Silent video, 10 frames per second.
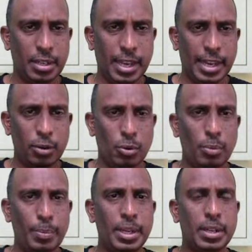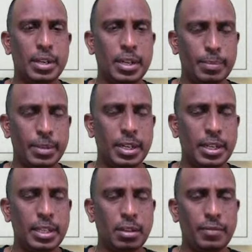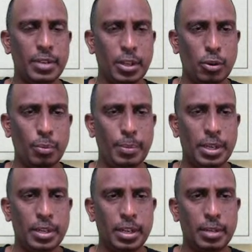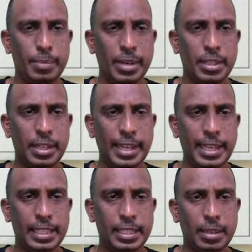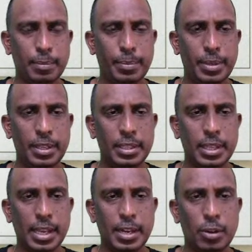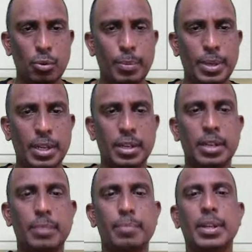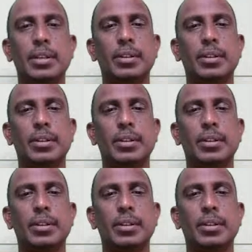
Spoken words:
anaerobic treatment, that is after aerobic treatment, the next step is anaerobic treatment.